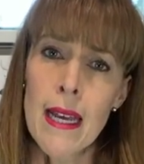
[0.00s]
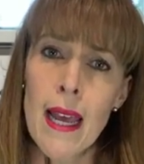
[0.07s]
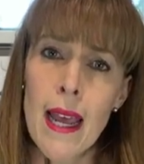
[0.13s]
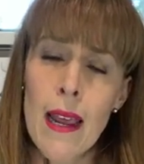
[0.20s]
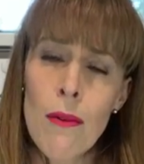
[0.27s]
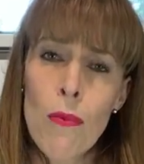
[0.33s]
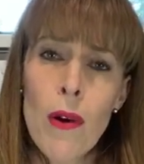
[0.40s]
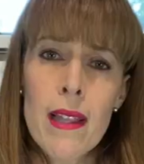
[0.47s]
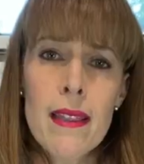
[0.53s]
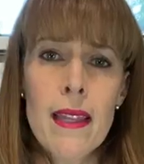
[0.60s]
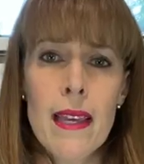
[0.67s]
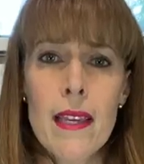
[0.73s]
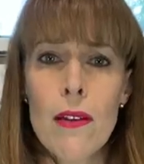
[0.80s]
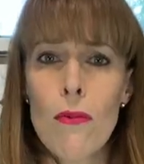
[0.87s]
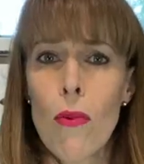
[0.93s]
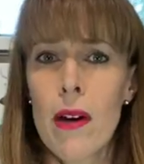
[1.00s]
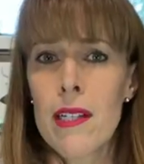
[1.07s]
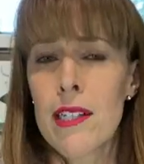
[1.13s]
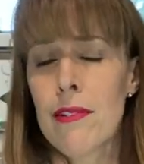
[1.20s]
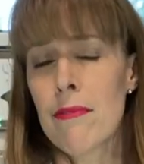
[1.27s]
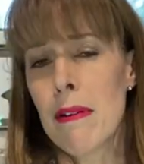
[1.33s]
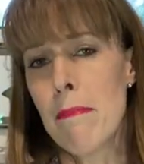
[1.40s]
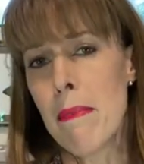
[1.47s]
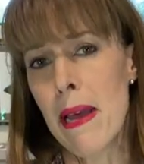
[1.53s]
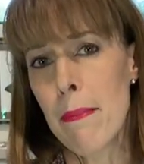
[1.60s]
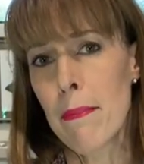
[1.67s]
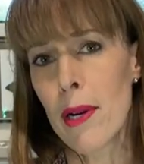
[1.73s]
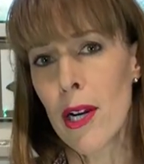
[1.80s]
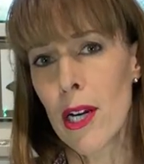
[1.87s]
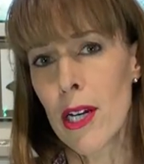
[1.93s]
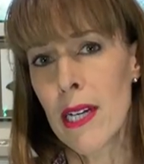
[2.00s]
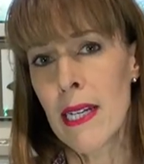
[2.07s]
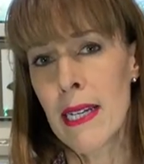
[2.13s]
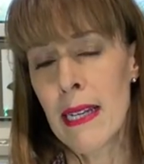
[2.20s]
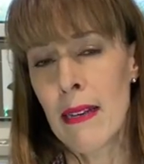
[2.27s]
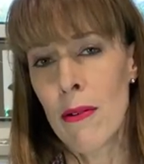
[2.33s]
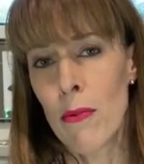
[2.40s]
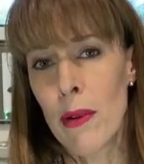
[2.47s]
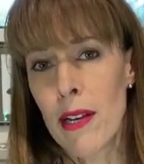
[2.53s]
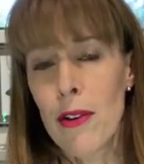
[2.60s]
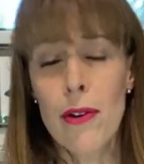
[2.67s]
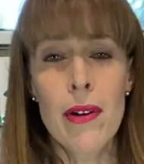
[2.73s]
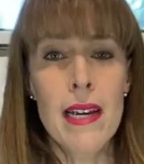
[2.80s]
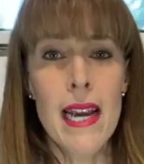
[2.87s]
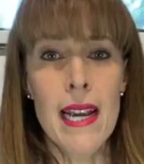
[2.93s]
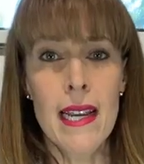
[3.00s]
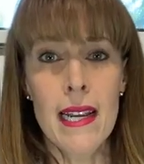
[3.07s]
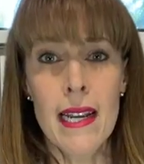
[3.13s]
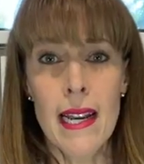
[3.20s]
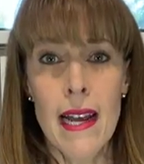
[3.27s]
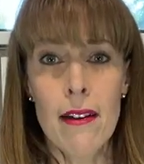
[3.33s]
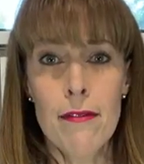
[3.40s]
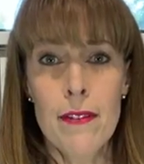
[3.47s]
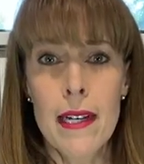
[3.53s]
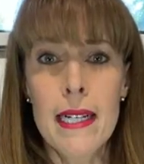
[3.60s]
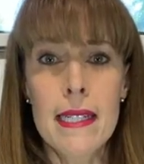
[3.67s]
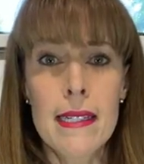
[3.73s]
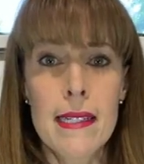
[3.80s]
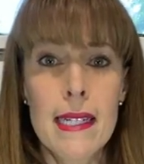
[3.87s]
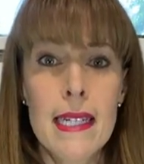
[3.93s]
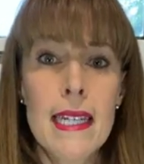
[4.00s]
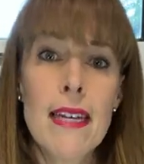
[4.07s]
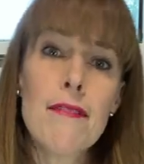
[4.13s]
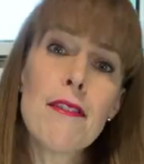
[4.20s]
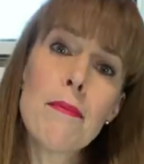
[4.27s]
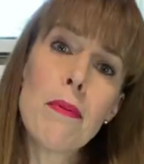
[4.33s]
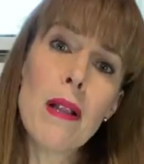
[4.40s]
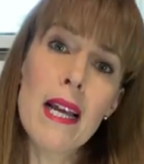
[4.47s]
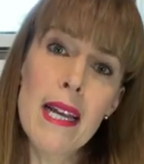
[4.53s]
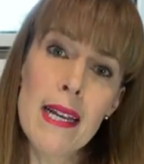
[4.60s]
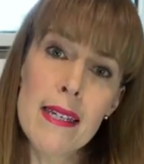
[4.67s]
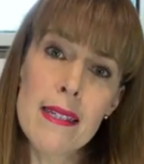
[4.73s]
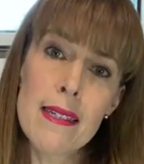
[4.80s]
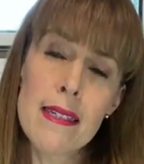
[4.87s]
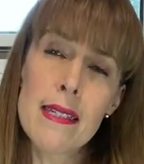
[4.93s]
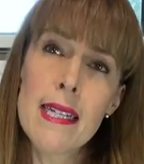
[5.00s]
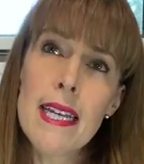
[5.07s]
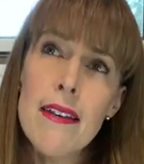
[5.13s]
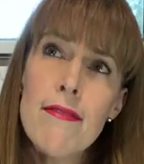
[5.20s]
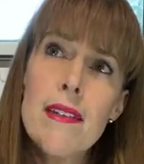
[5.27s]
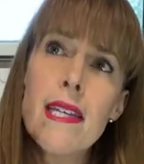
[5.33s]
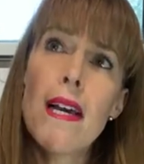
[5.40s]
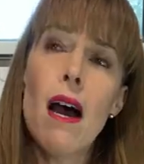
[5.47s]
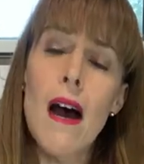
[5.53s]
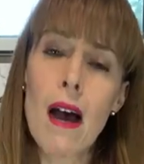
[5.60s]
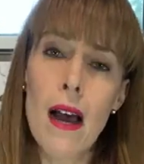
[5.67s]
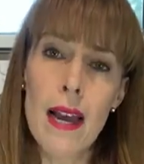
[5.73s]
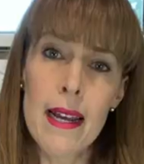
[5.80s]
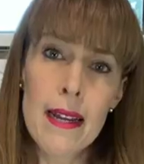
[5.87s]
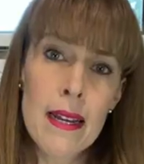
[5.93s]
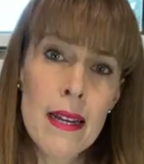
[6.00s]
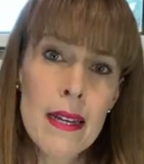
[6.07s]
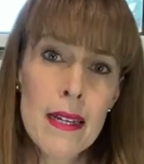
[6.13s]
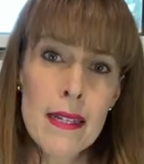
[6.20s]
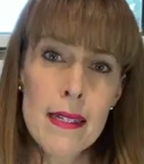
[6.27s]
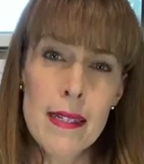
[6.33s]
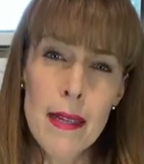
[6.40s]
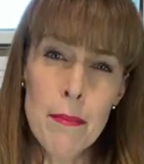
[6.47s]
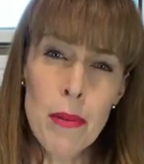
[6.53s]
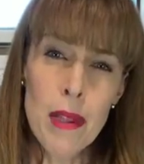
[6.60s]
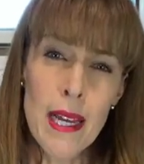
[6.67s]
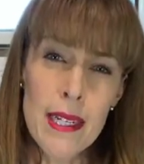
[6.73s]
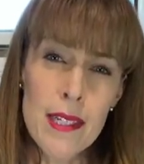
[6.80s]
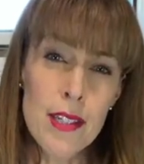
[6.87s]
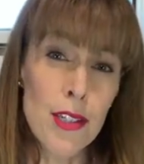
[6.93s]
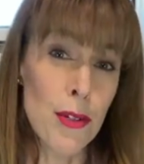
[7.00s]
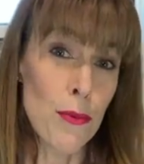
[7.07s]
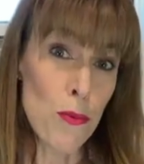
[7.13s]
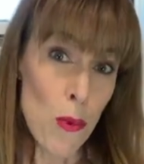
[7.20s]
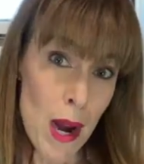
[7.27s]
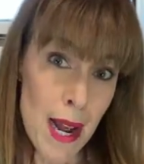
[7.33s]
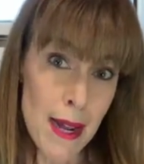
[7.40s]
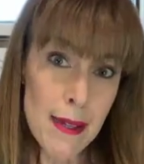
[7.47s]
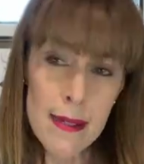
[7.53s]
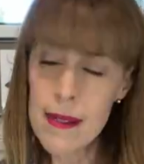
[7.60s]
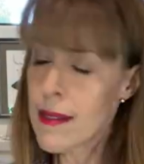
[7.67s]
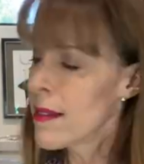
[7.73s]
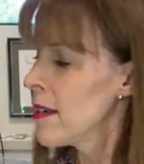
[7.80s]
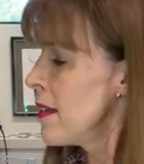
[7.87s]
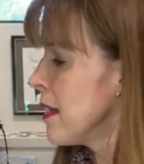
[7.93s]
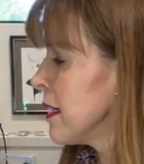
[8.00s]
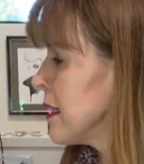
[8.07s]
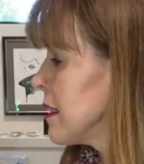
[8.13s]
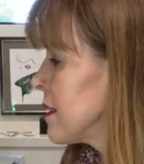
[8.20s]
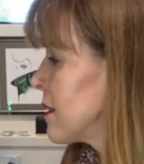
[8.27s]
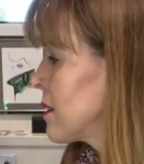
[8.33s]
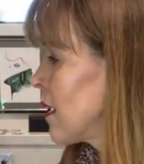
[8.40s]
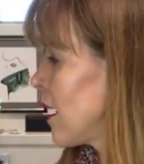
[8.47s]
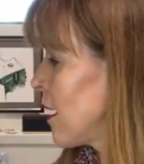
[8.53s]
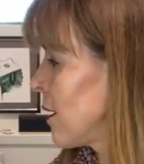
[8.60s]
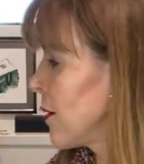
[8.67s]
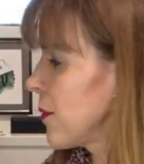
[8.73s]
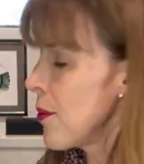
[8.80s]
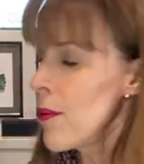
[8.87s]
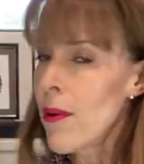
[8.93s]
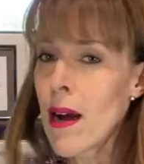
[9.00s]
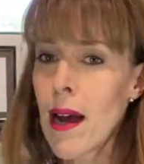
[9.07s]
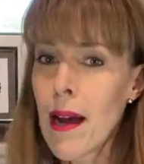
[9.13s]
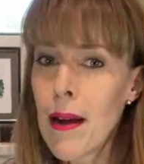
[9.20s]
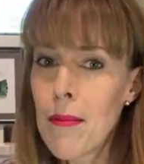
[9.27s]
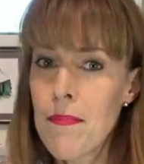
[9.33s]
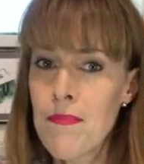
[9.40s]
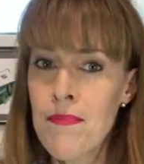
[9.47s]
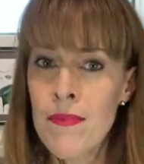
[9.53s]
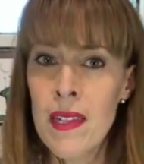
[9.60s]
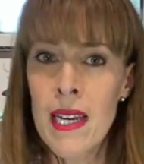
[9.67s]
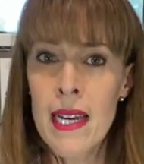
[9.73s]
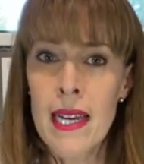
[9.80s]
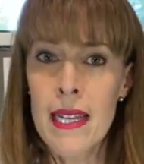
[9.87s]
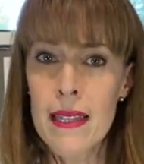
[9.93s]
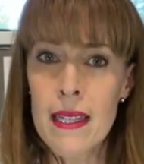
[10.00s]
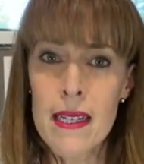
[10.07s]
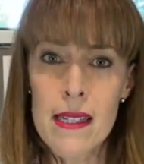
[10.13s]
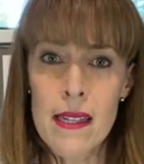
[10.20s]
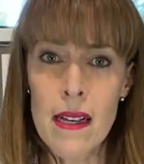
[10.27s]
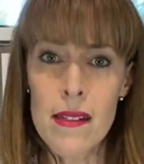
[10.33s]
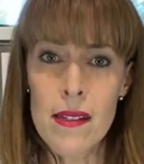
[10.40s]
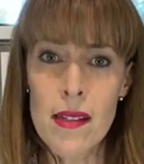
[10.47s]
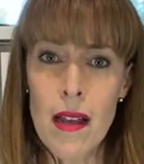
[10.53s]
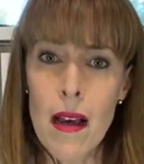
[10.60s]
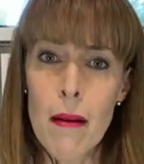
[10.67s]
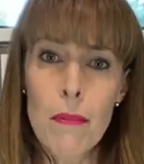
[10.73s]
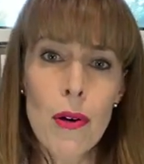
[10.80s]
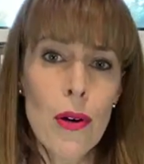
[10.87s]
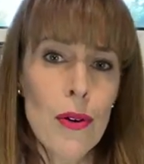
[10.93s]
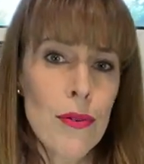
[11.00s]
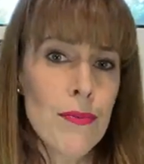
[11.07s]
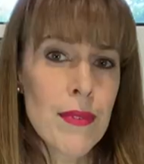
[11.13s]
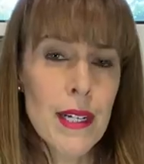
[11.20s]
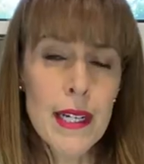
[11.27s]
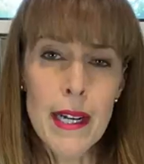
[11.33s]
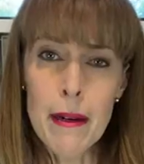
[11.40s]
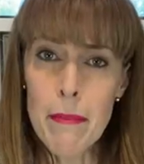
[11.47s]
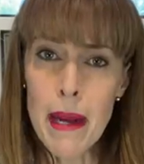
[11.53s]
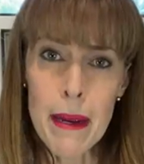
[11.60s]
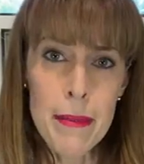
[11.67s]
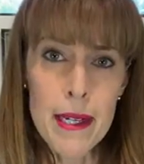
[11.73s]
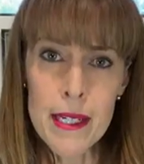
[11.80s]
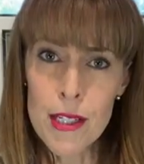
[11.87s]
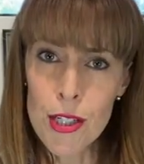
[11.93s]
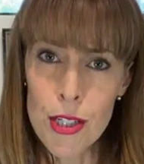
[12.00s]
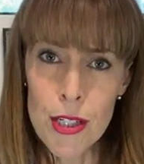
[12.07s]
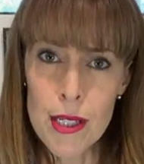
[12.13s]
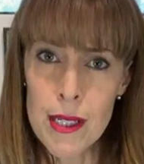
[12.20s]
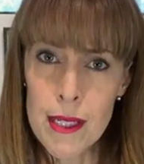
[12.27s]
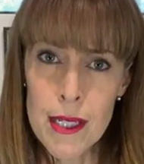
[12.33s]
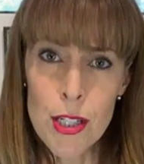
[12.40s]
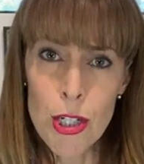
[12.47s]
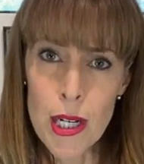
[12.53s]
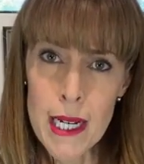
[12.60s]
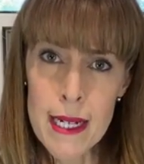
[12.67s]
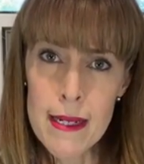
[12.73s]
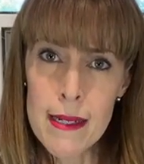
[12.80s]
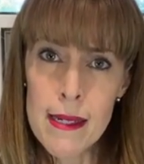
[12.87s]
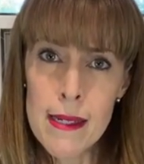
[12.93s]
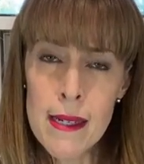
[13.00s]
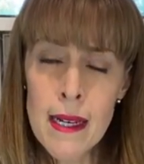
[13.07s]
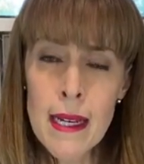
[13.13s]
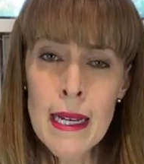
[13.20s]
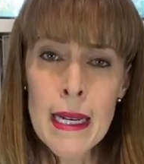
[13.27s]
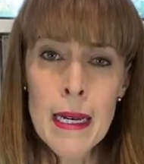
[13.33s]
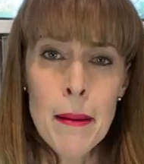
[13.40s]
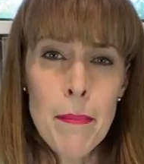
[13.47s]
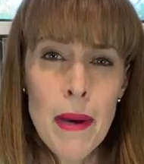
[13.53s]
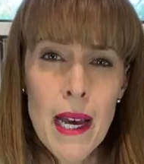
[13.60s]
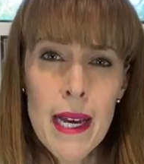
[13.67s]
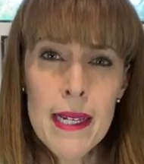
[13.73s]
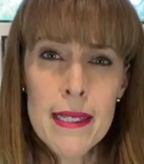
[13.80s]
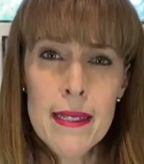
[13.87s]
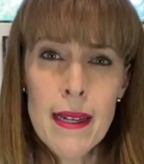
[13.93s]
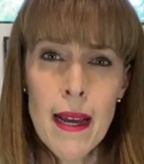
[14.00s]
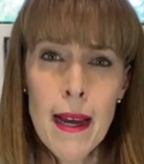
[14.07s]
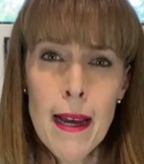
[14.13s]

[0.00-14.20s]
And one thing you want to remember when creating an outfit is to give the eye some place to rest. So in this ensemble, you know, maybe it's just the jeans, but